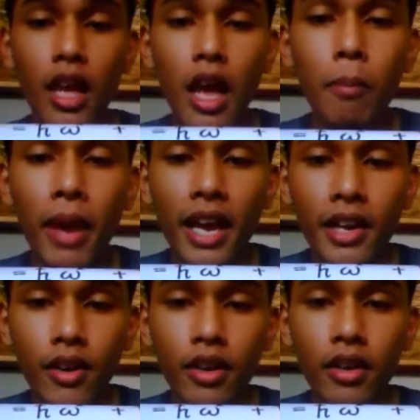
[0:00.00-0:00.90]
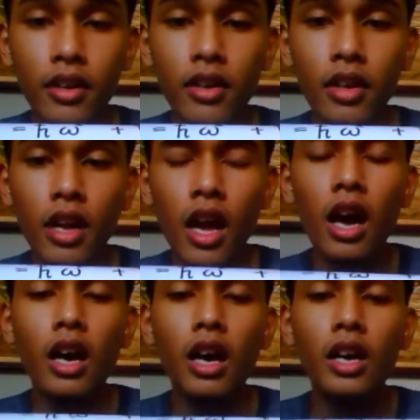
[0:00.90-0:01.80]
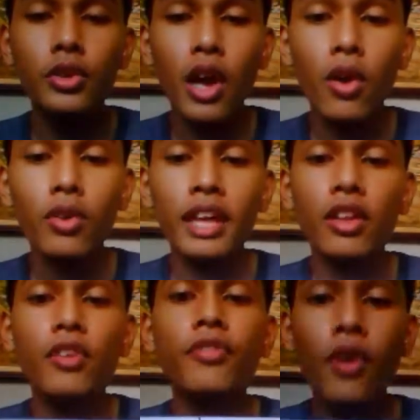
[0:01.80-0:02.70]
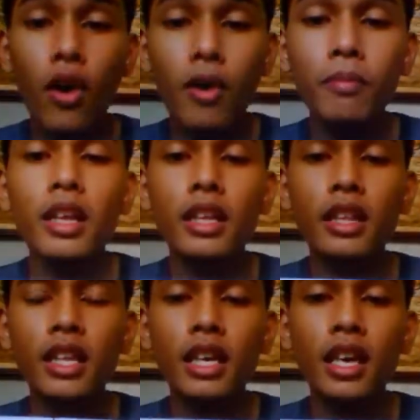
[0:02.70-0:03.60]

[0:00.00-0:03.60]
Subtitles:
manner? You know that from the